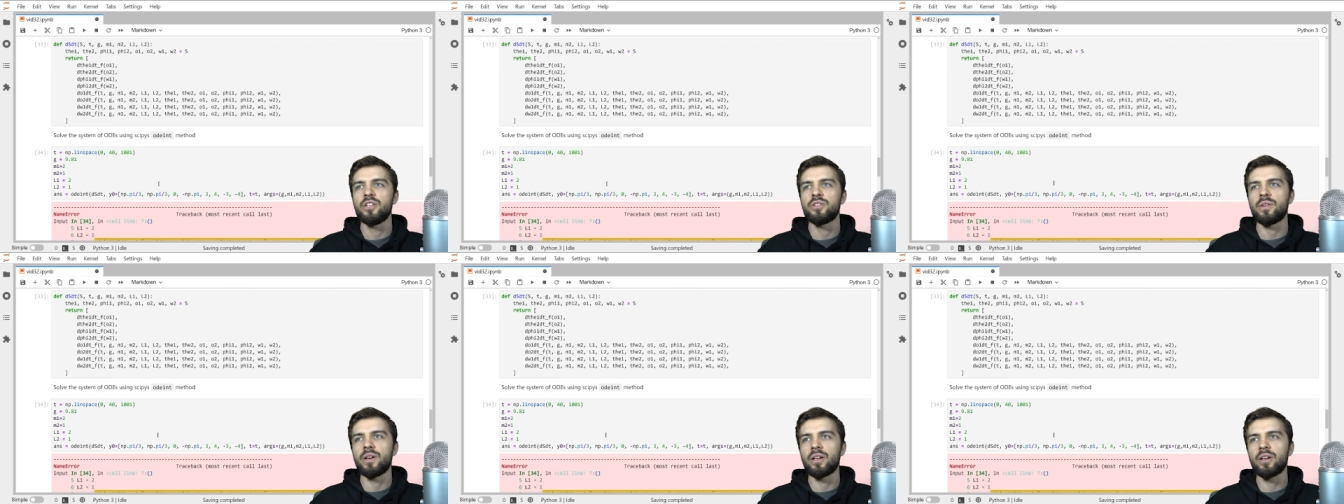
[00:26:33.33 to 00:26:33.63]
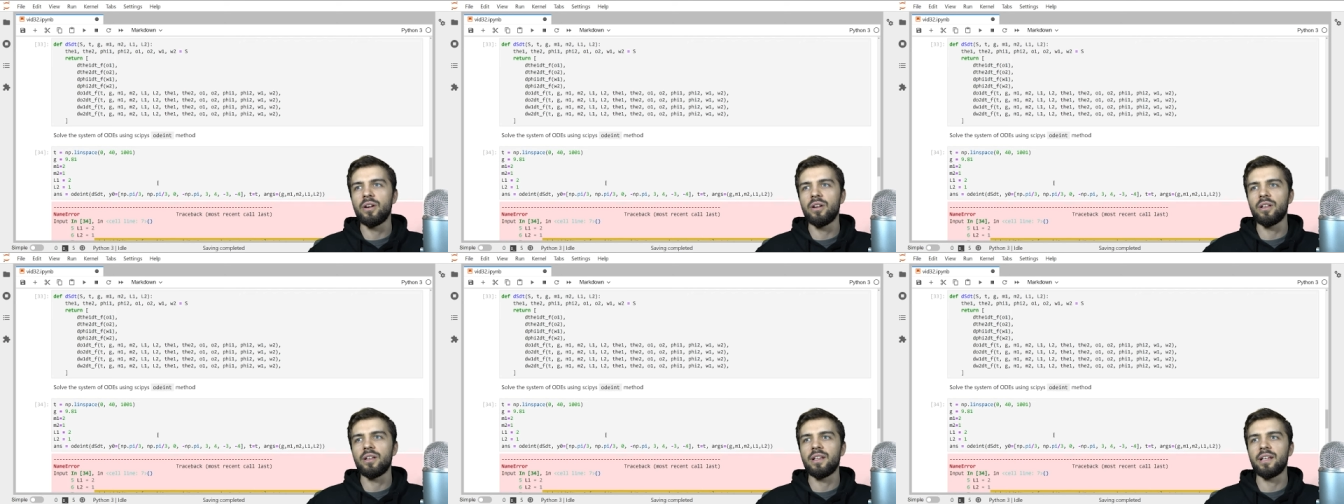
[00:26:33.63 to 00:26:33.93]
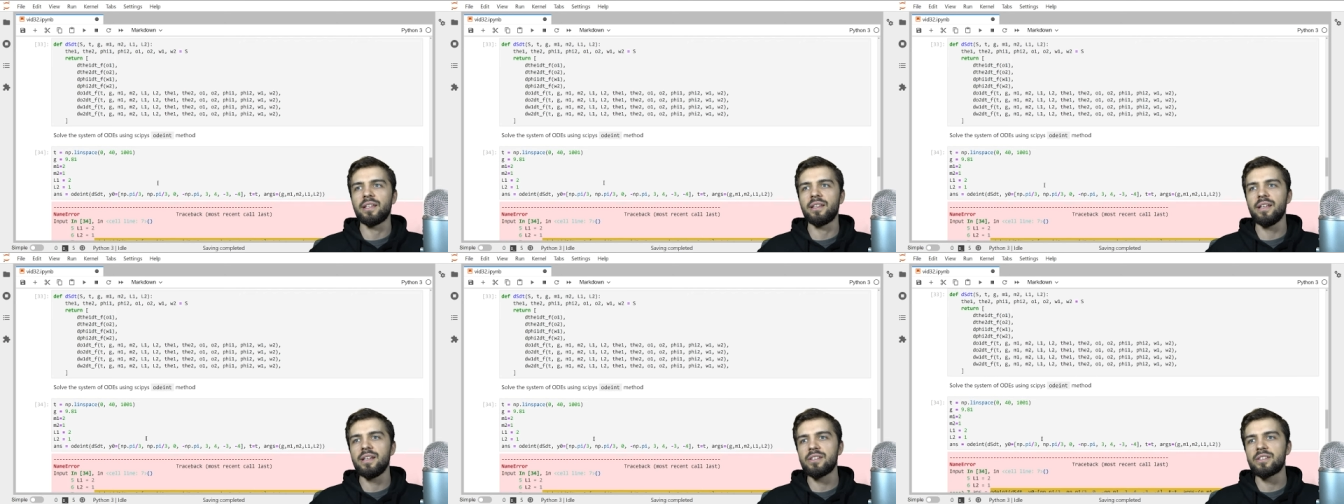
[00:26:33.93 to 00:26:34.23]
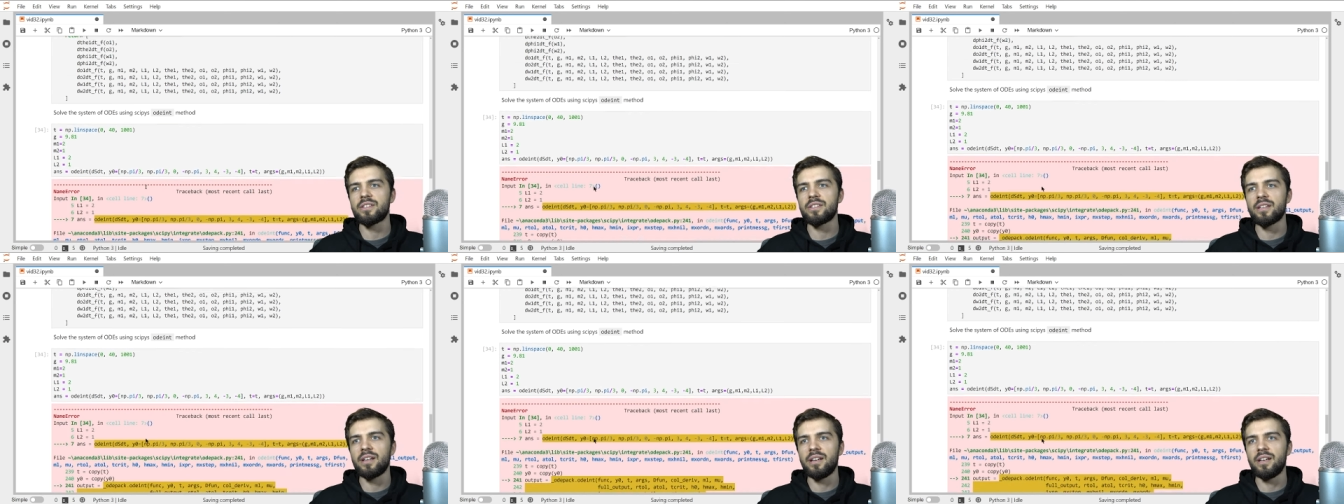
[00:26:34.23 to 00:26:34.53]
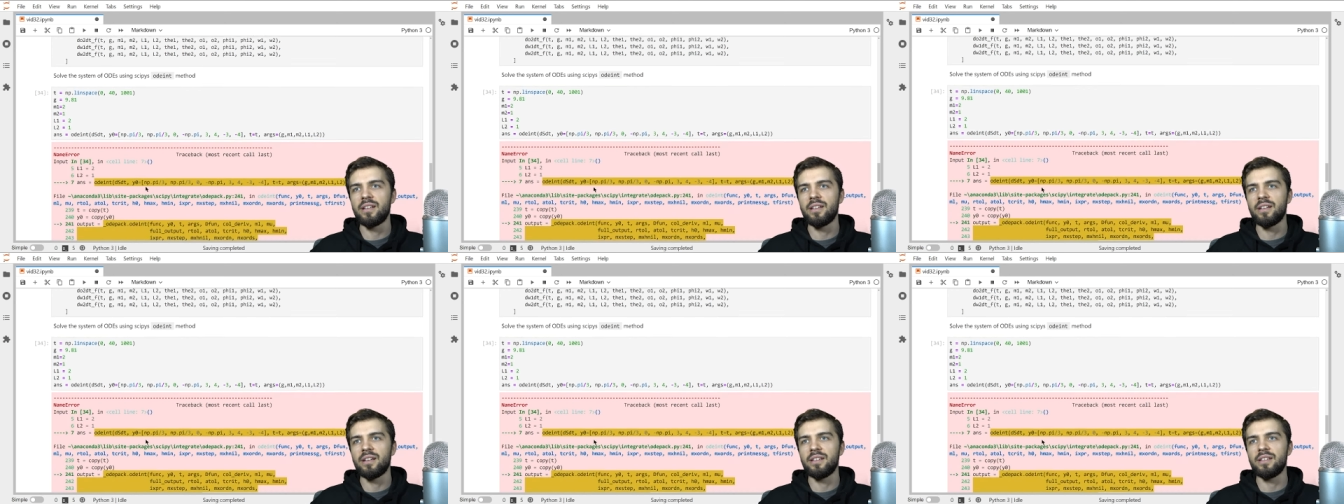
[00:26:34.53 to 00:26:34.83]
So I call it like this,
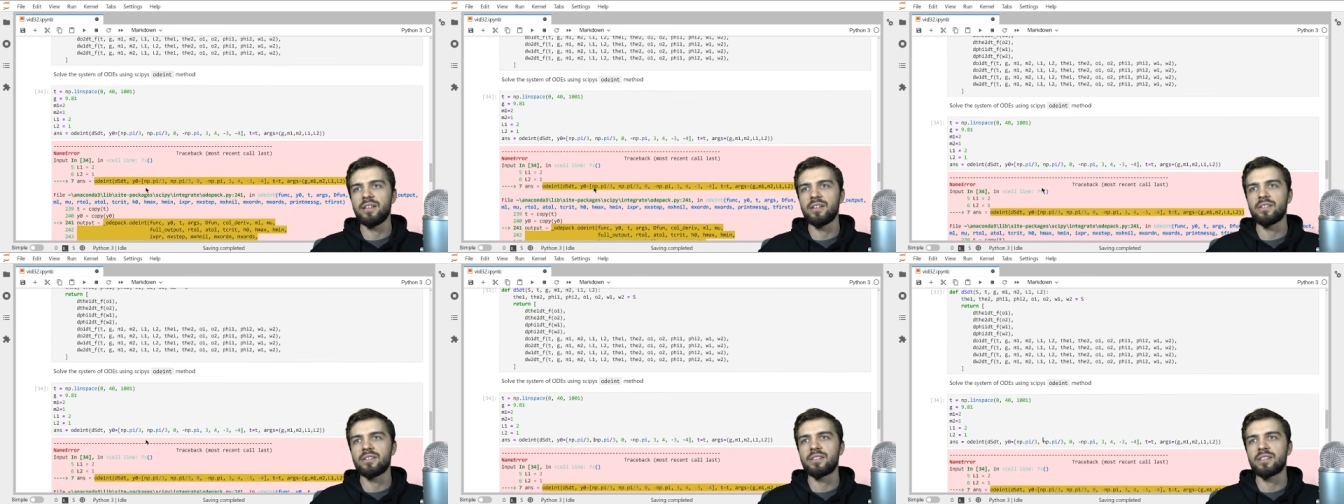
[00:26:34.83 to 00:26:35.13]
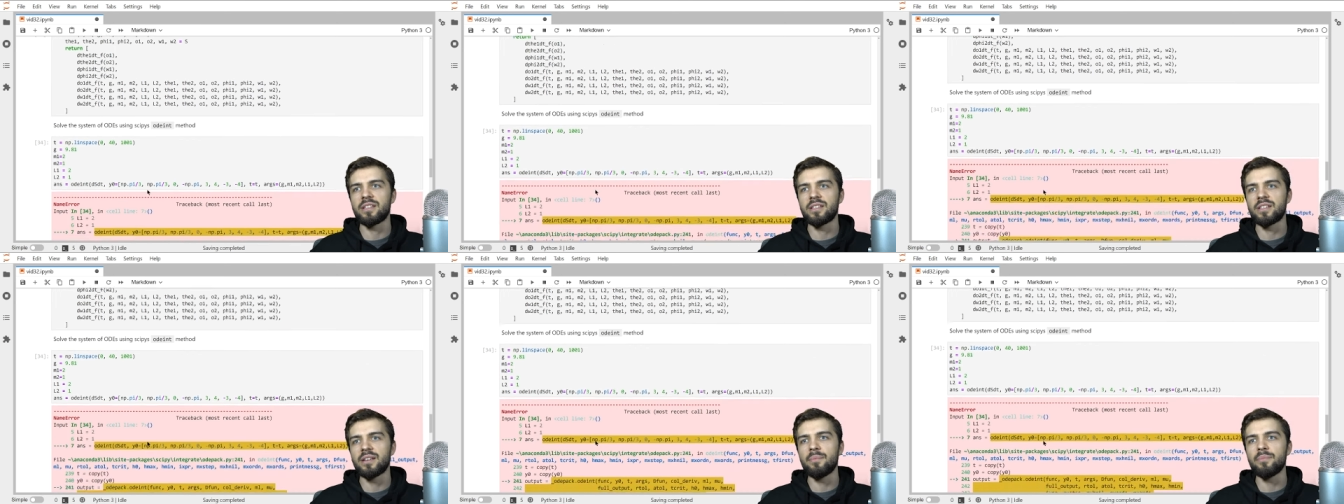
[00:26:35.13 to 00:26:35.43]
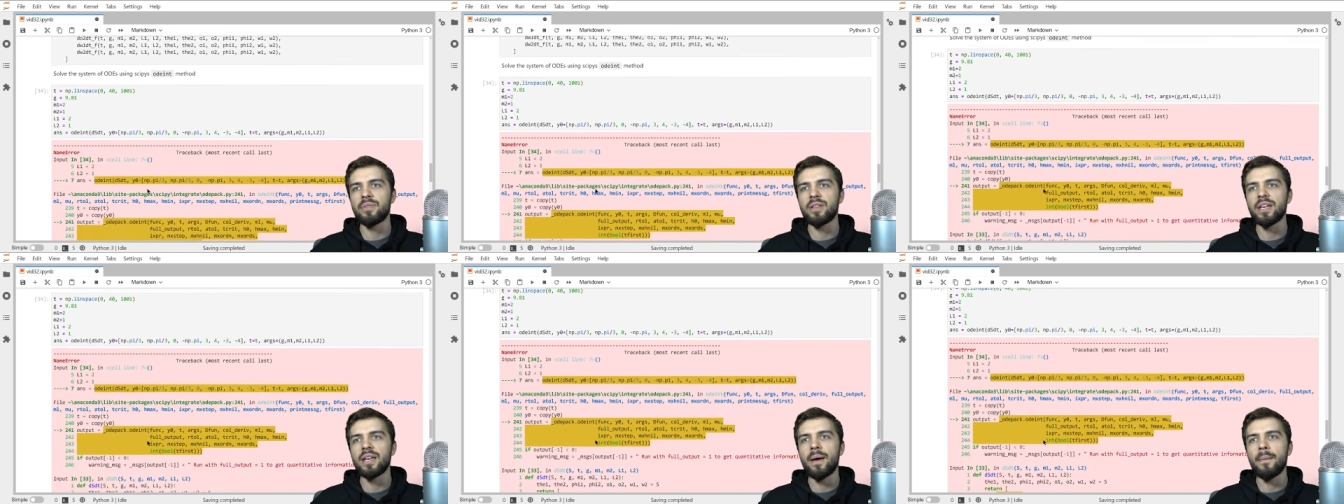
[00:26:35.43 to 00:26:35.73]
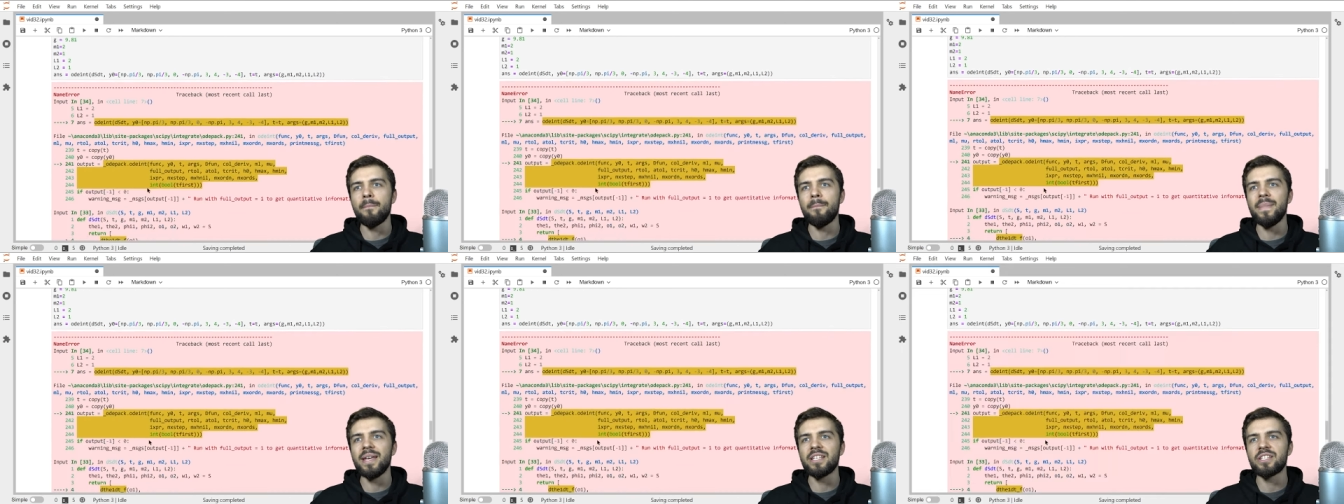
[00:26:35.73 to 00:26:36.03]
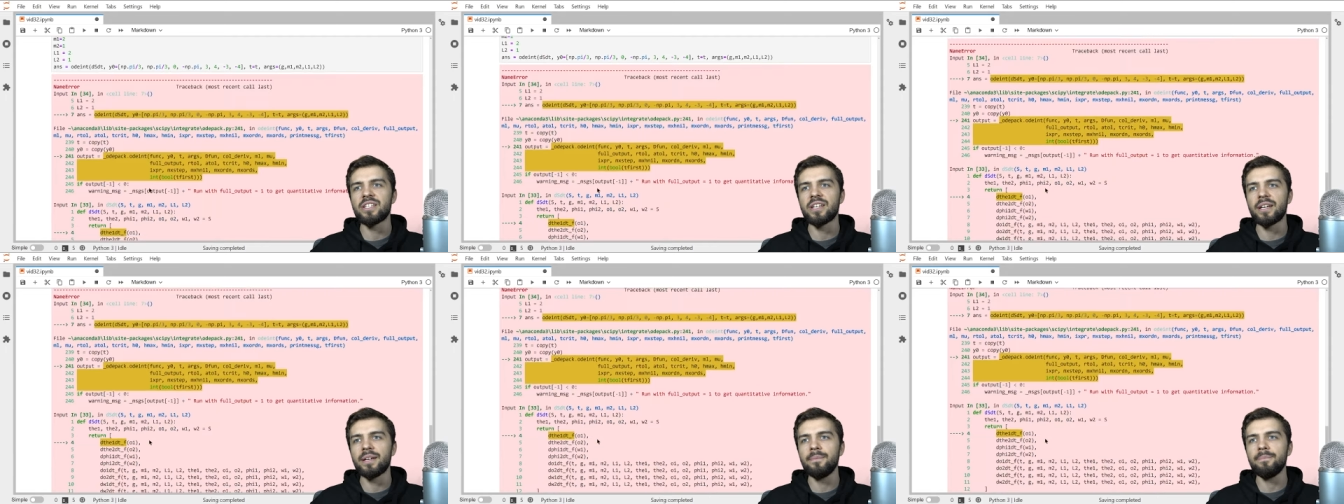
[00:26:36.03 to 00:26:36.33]
and there's something
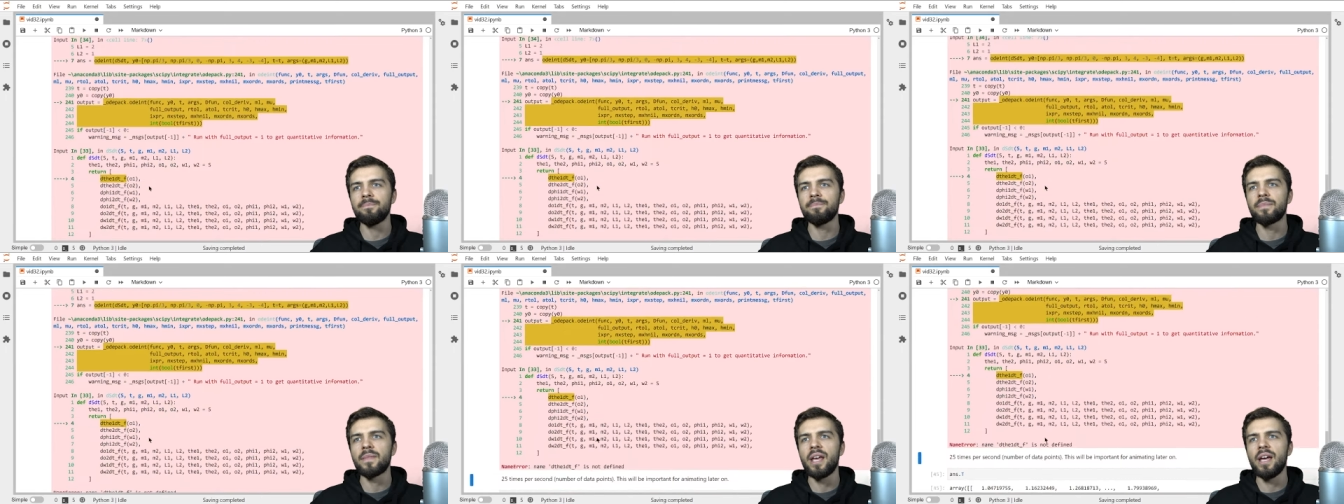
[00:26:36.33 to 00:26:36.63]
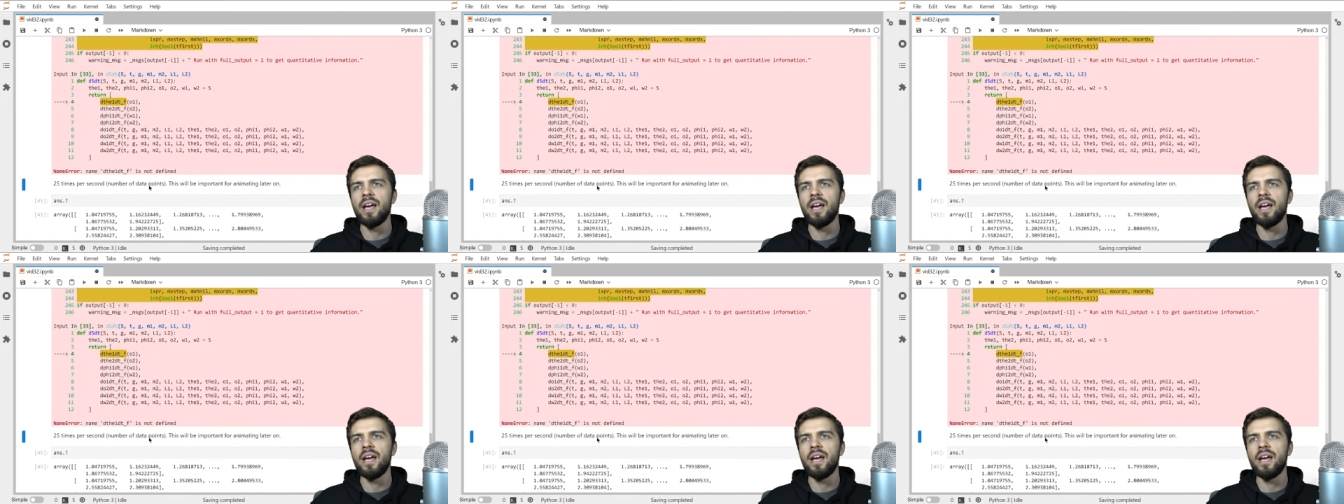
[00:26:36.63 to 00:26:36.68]
missing.